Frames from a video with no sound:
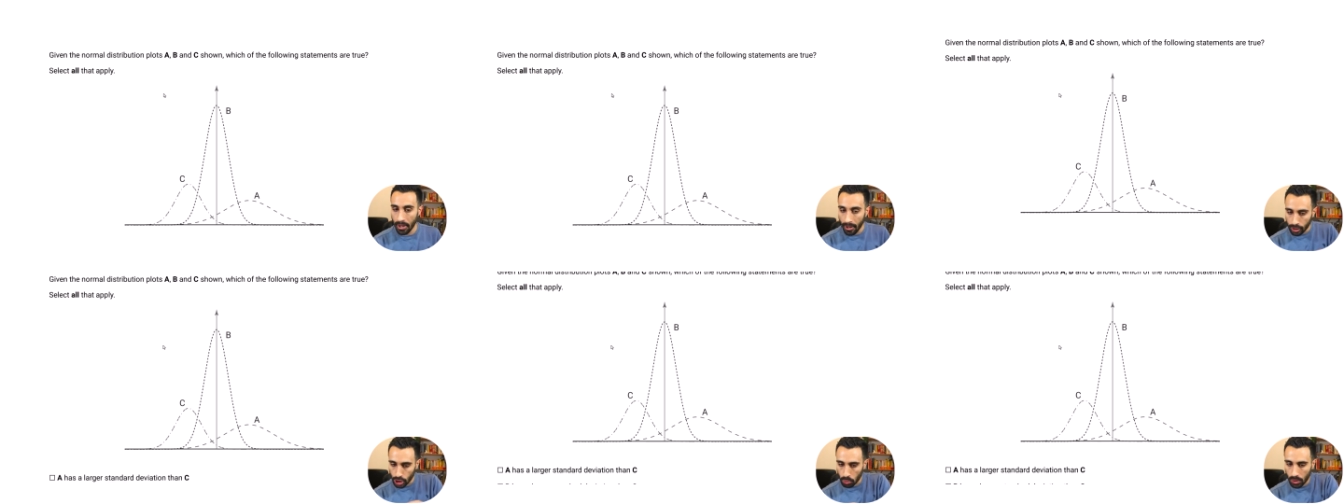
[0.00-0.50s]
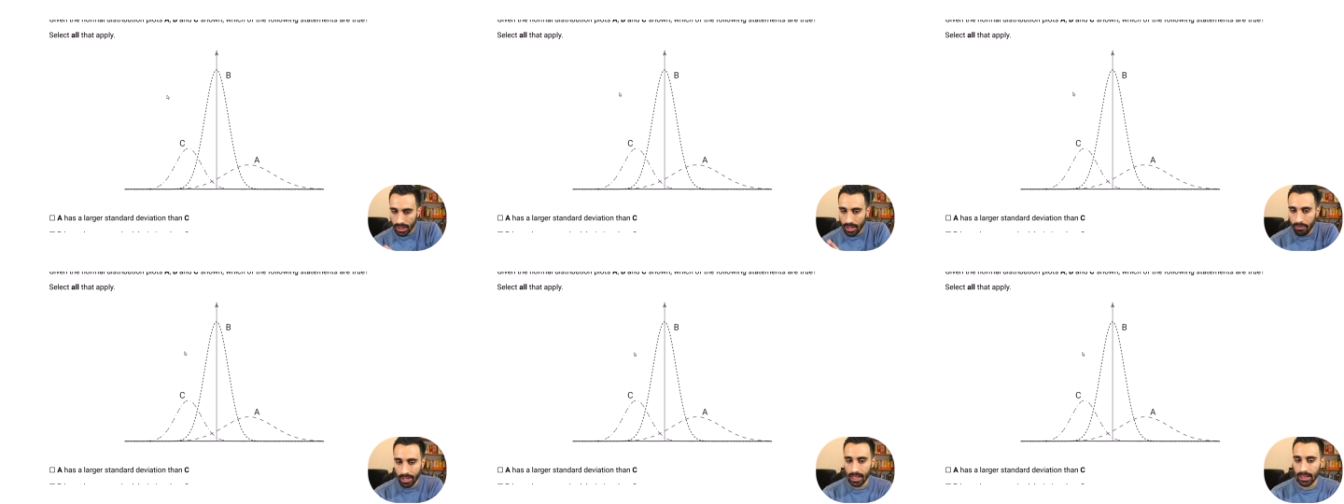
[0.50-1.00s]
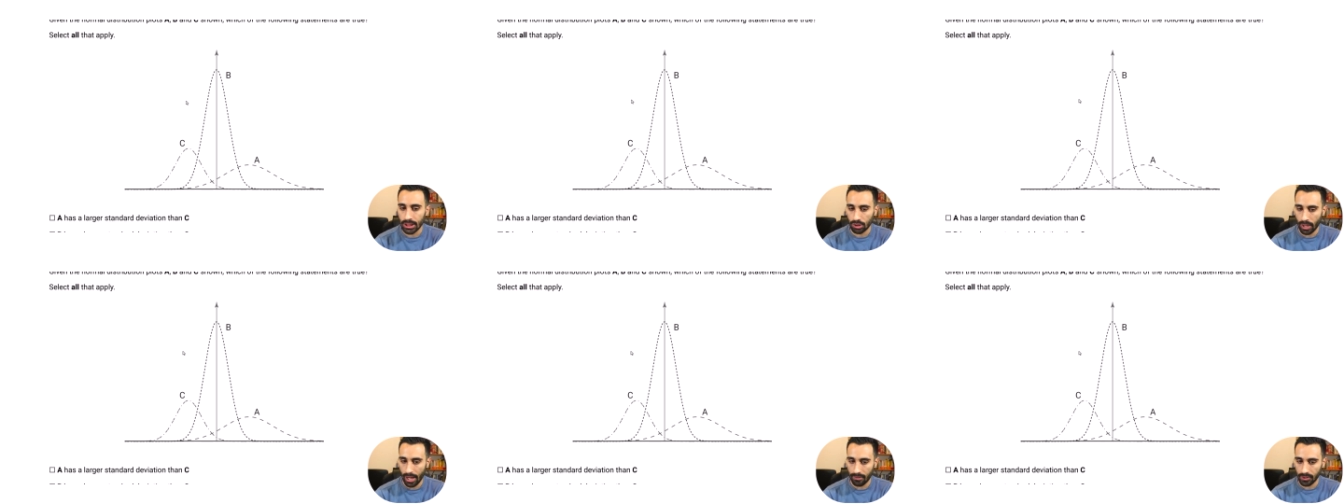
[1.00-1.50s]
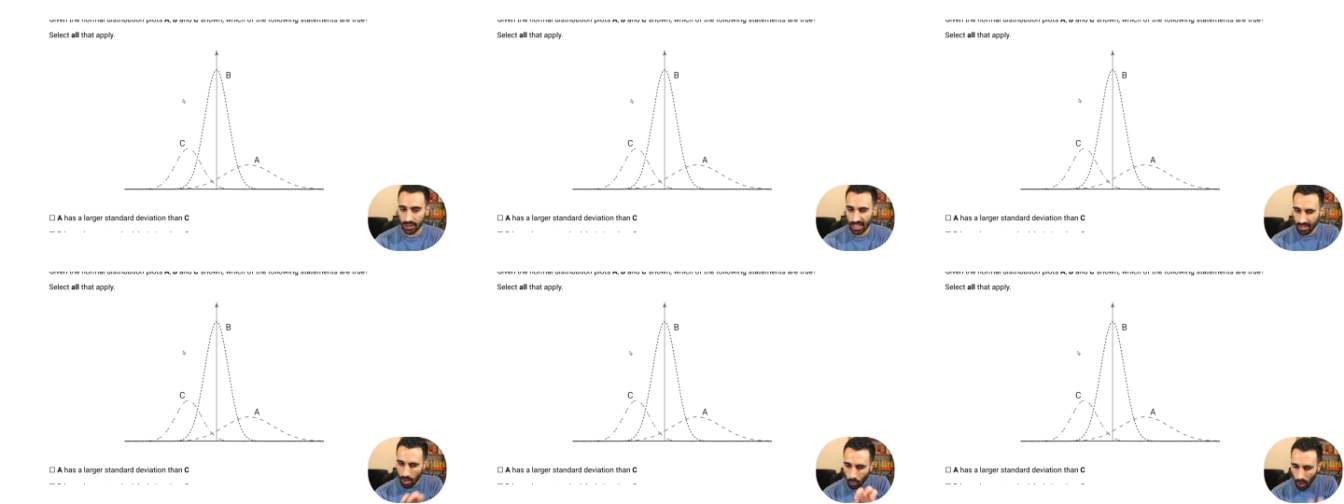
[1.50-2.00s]
So we're given these graphs,
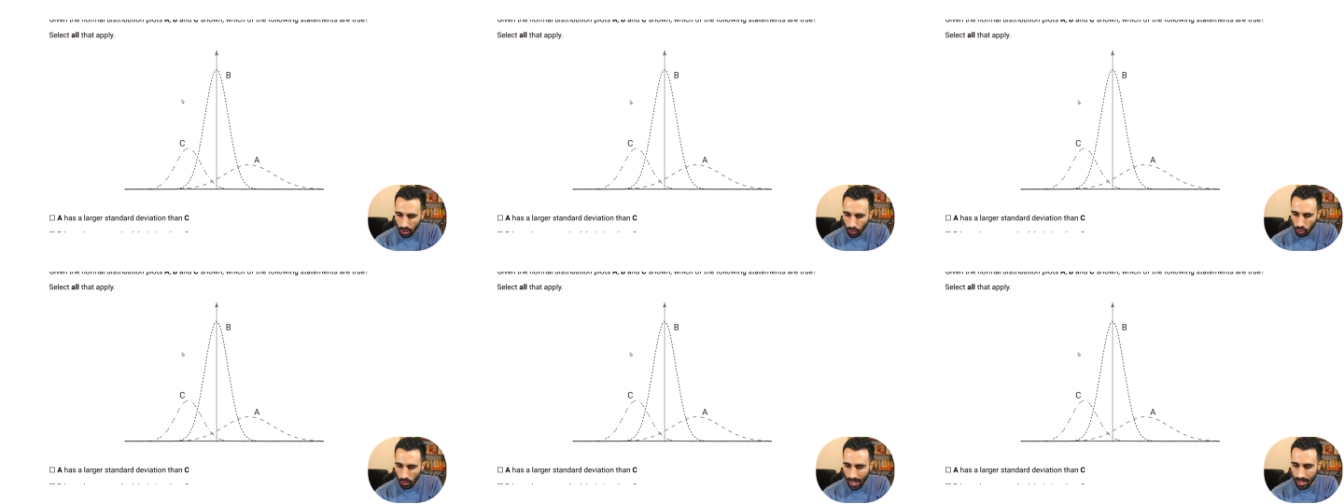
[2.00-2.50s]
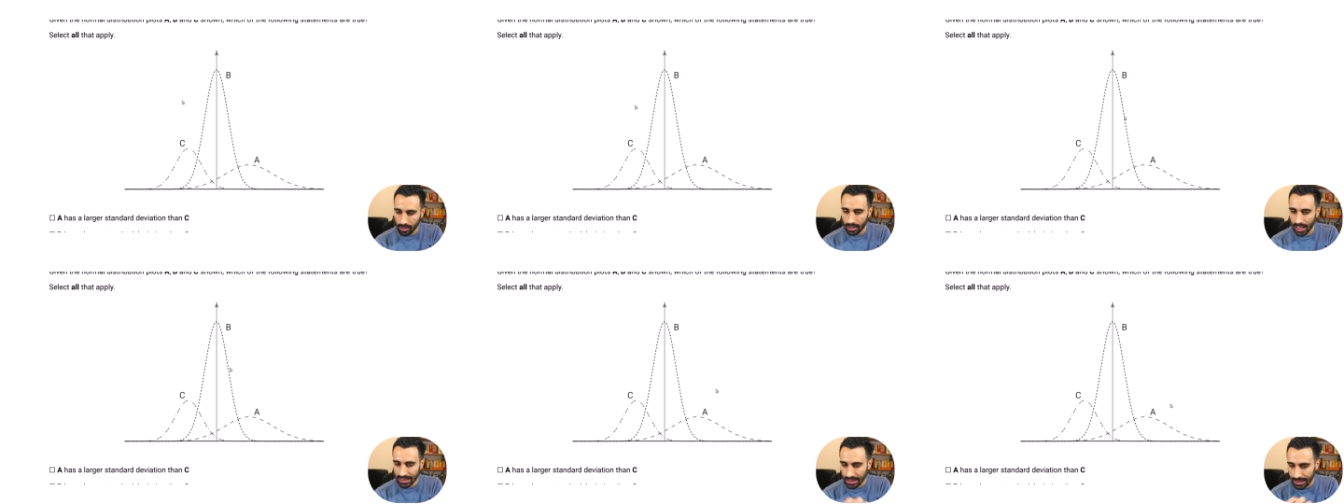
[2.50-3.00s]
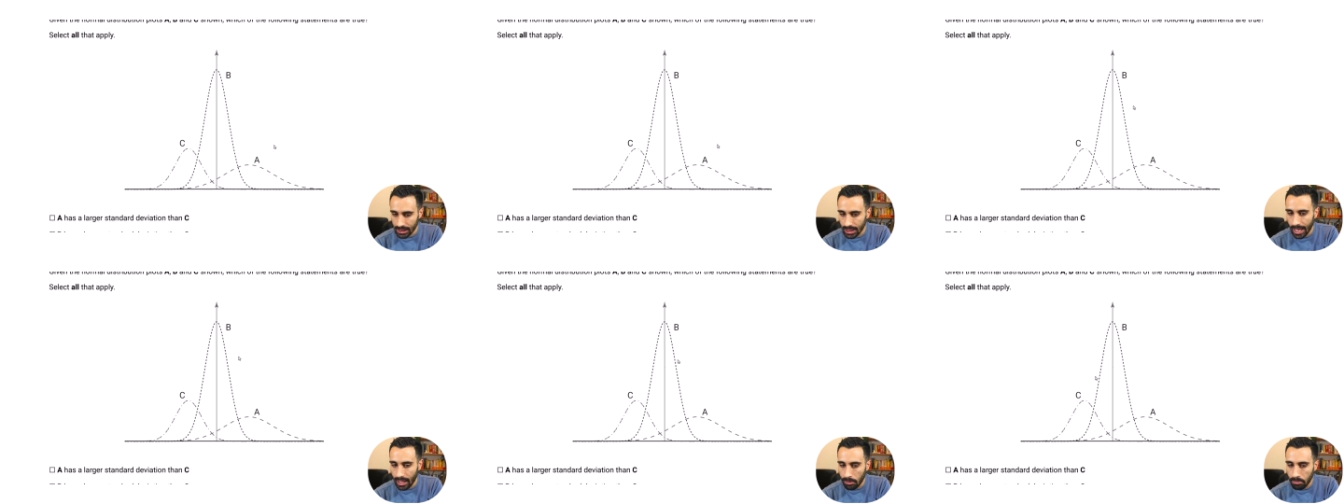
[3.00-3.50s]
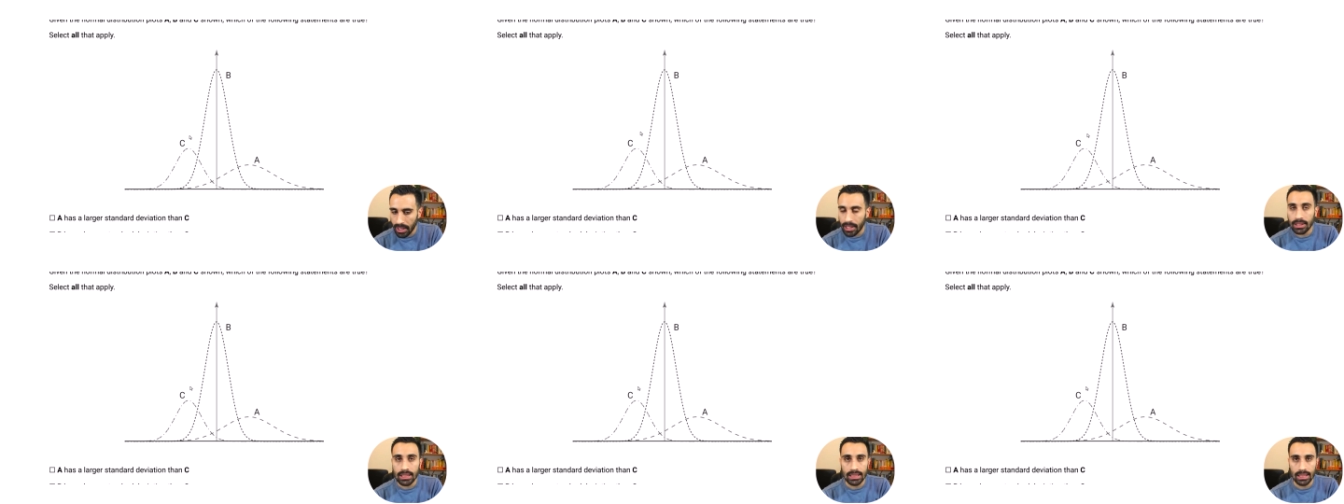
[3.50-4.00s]
and I want you to analyze these A, B,
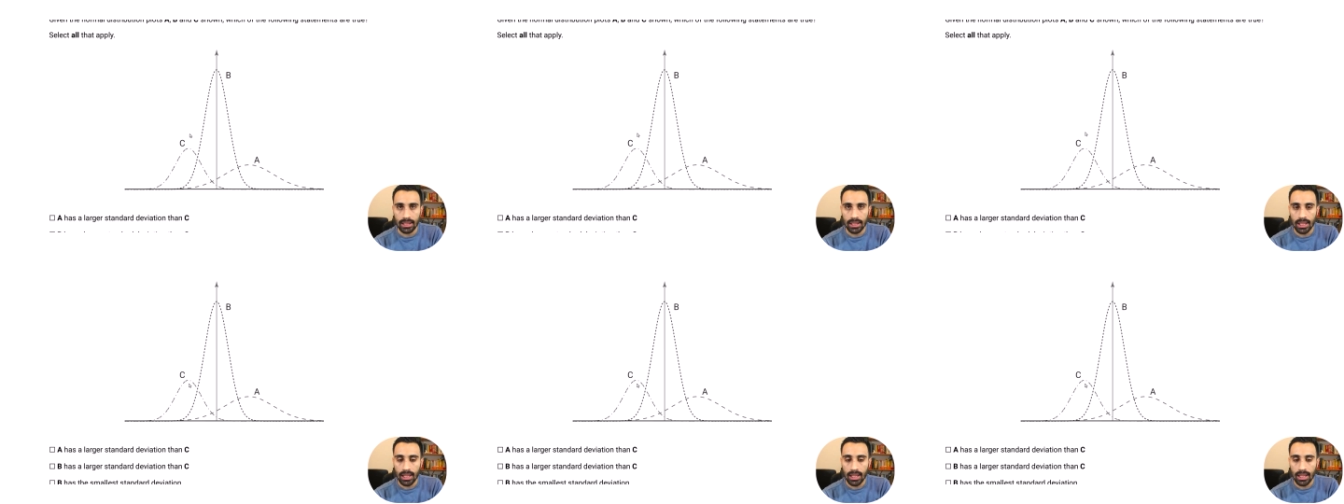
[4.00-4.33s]
and C,